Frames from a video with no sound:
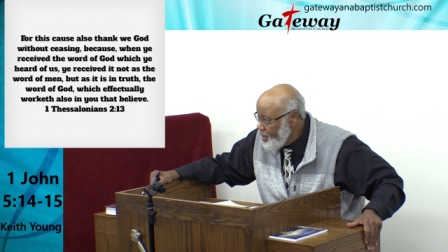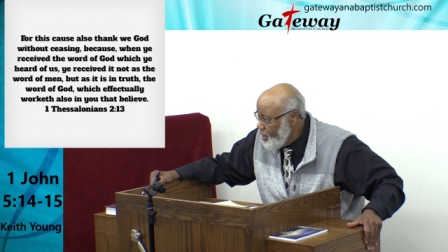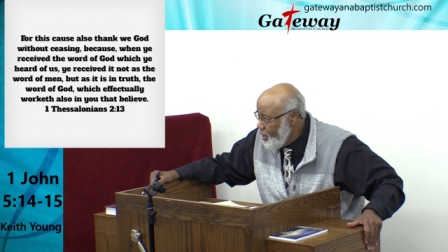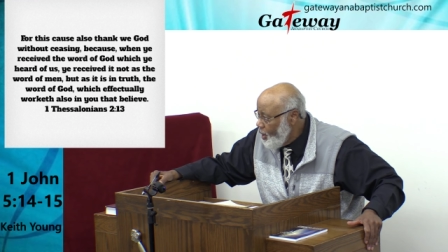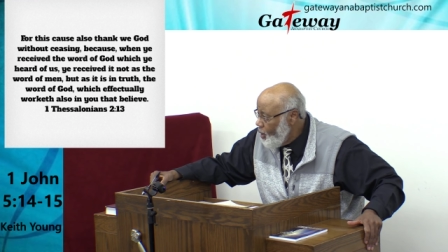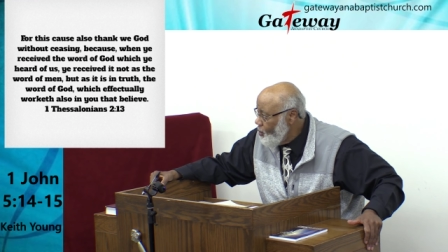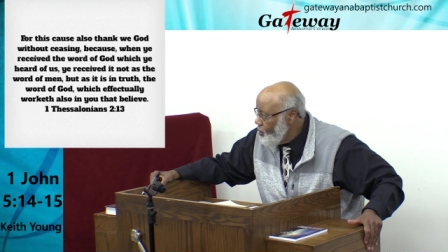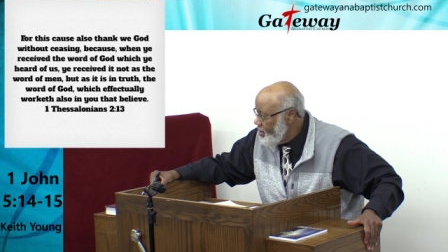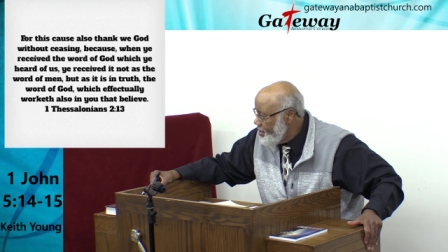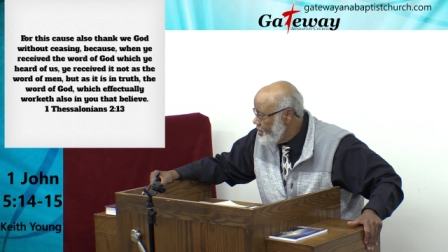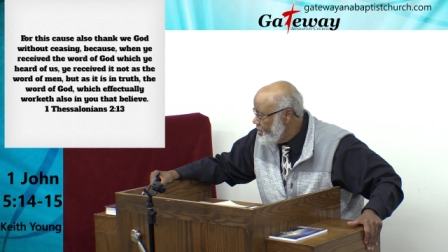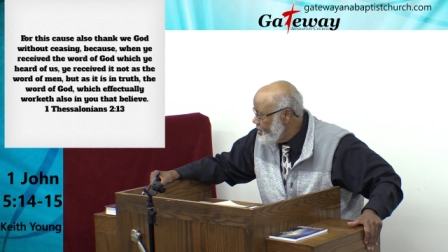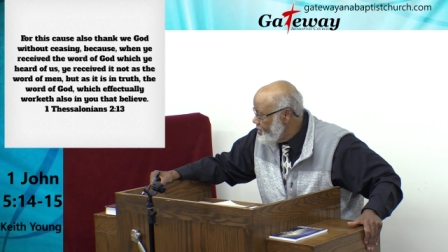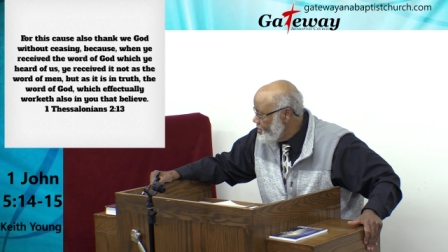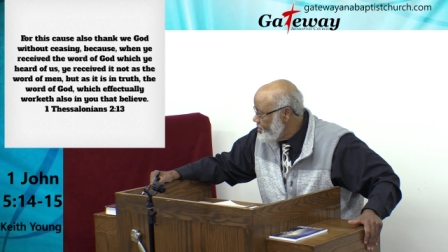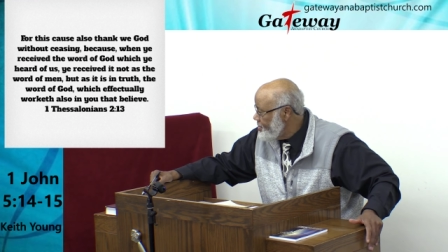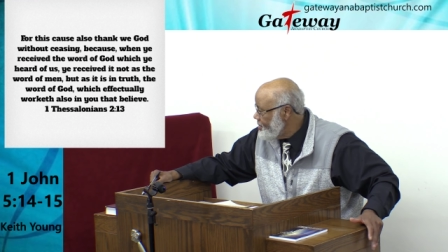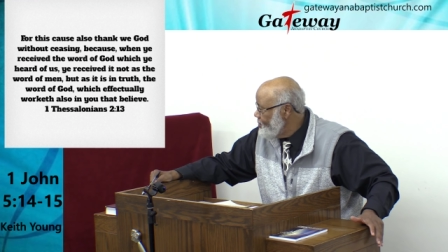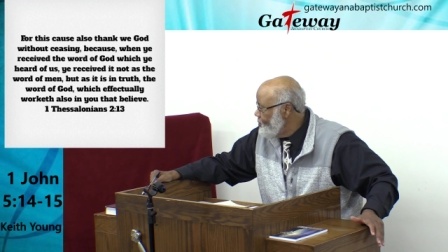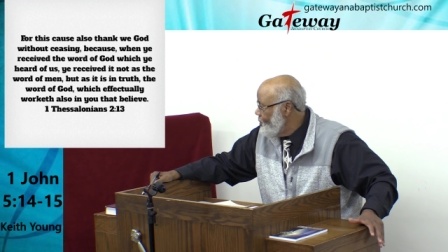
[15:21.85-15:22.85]

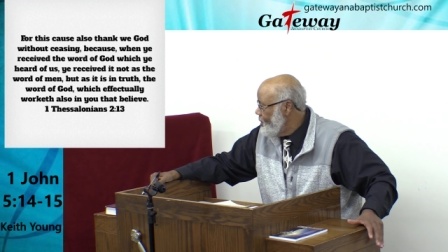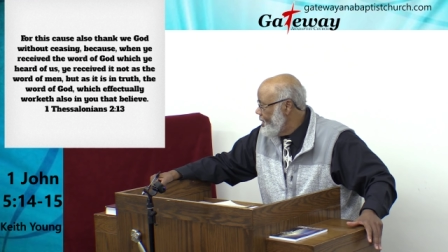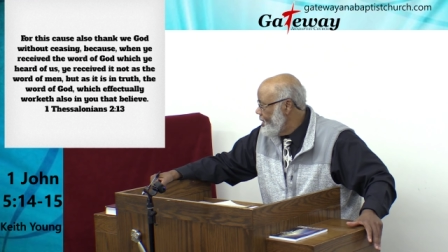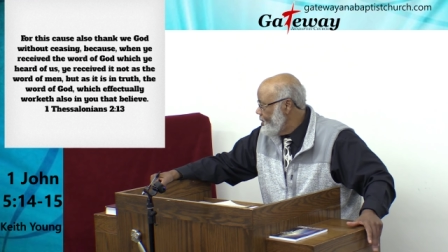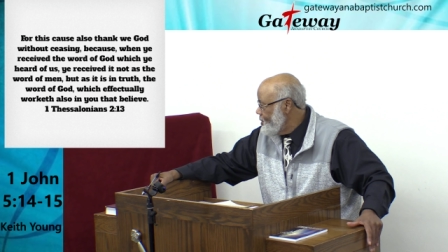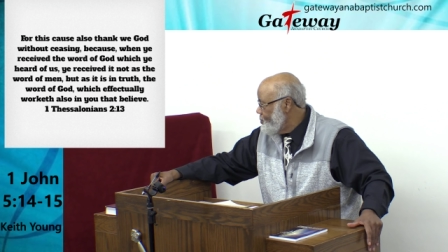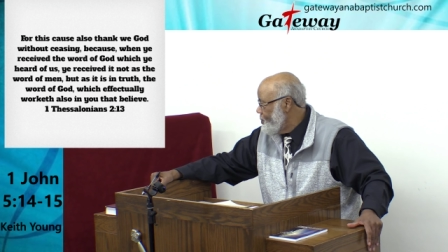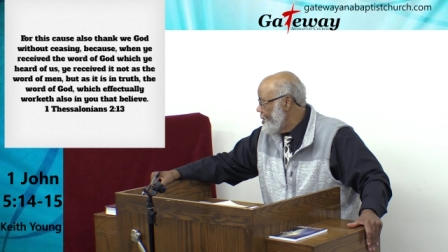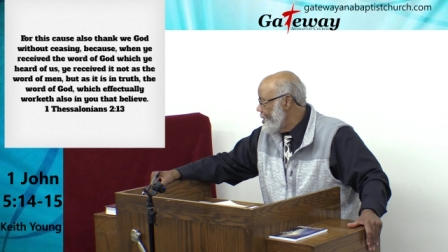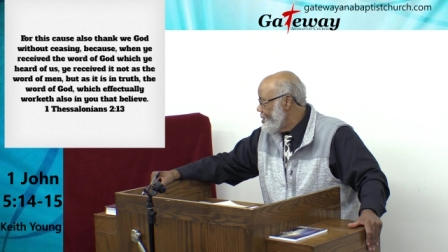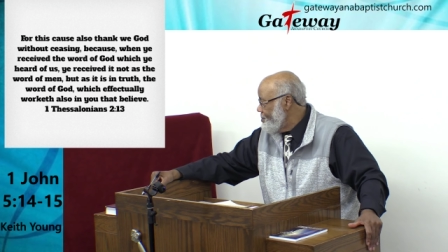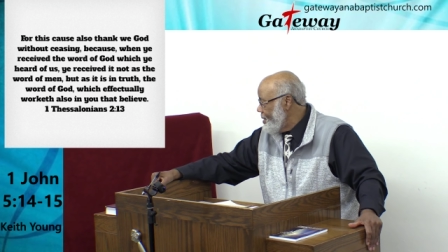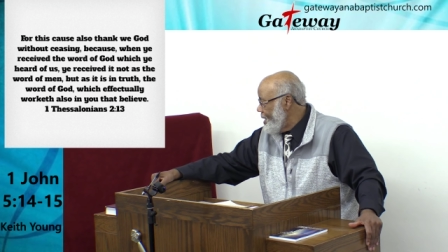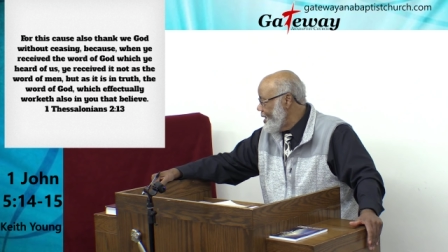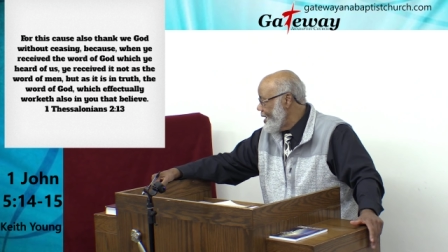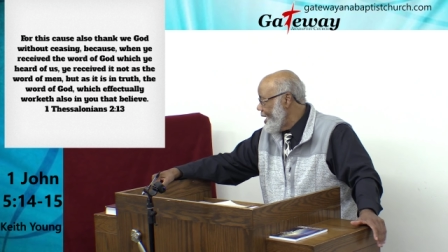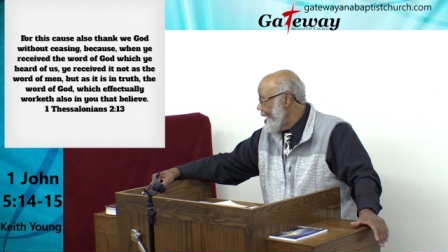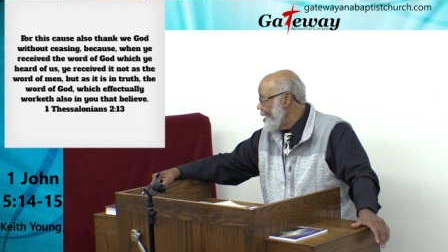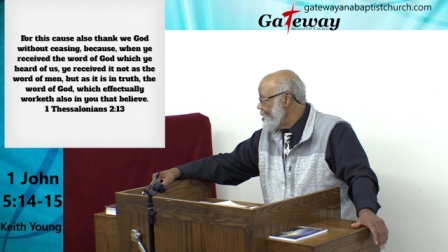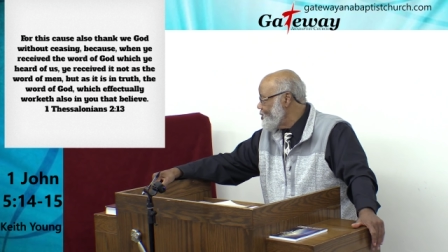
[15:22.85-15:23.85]
holiness, where they speak
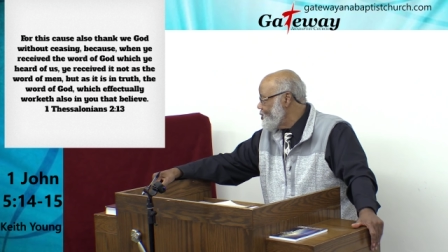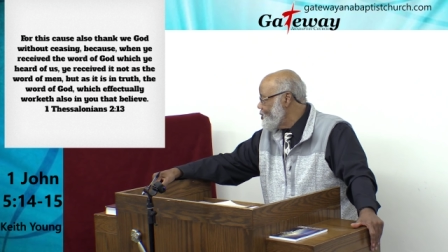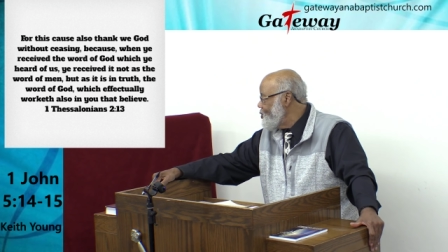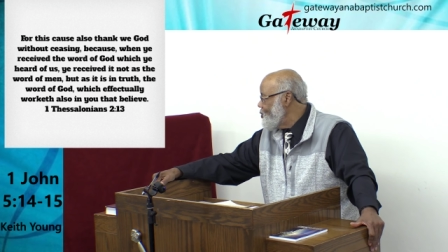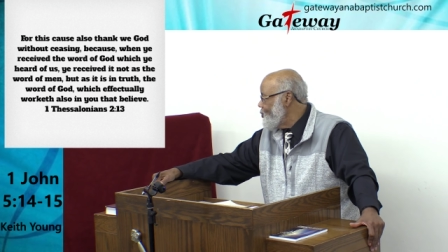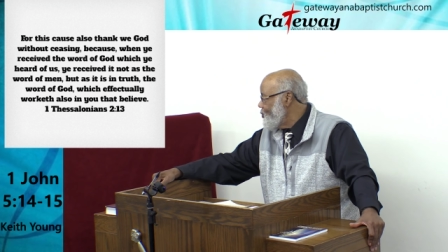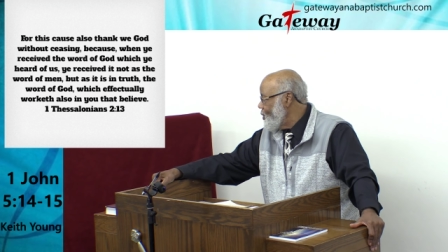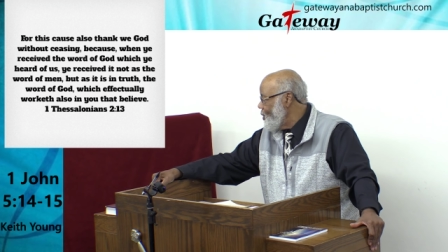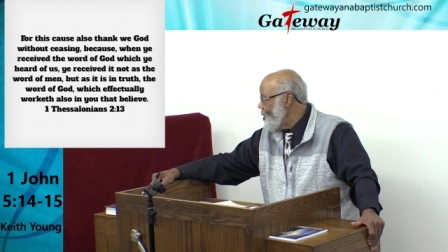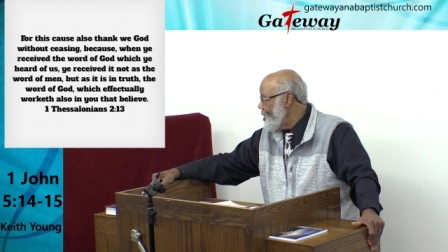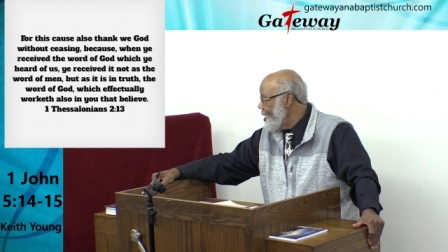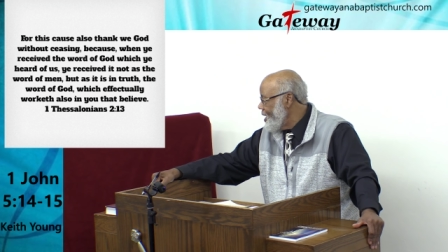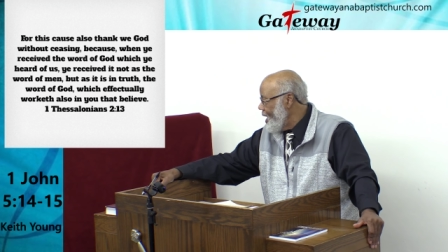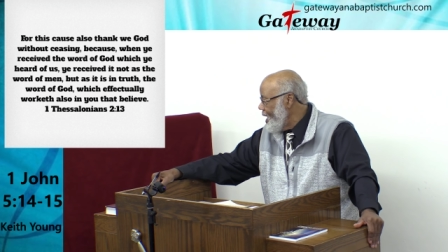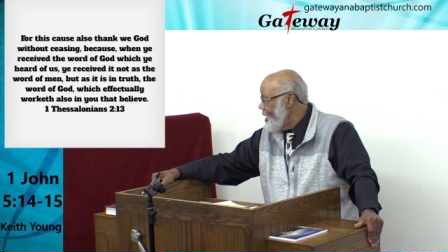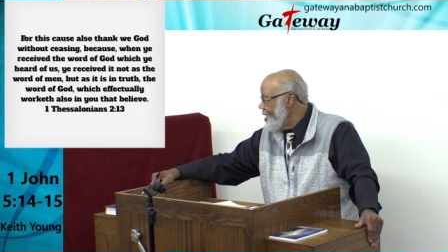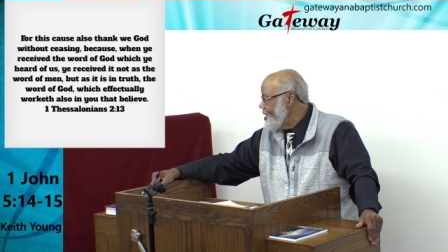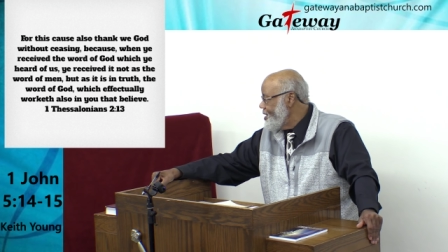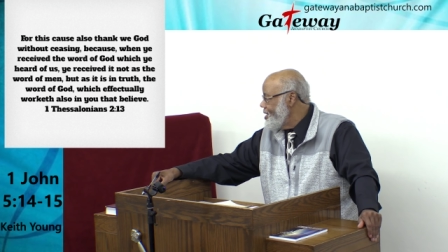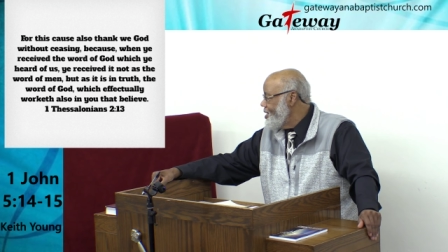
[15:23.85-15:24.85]
about Acts
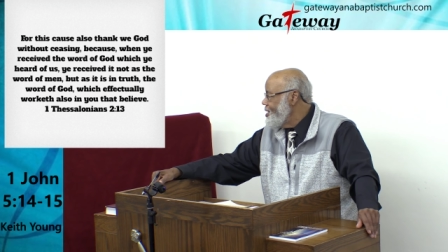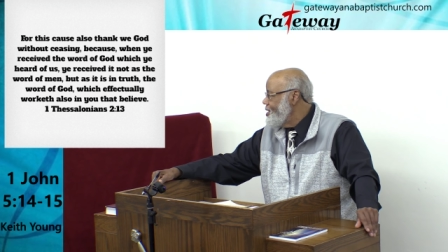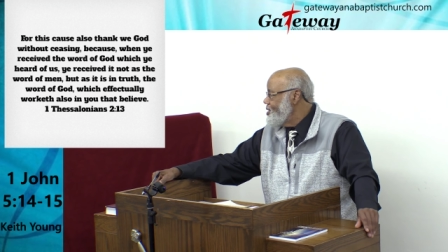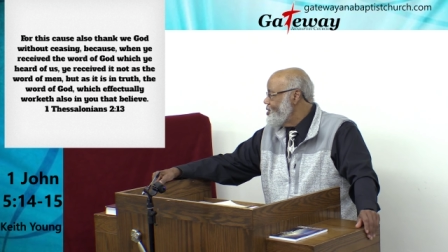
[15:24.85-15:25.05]
2.38,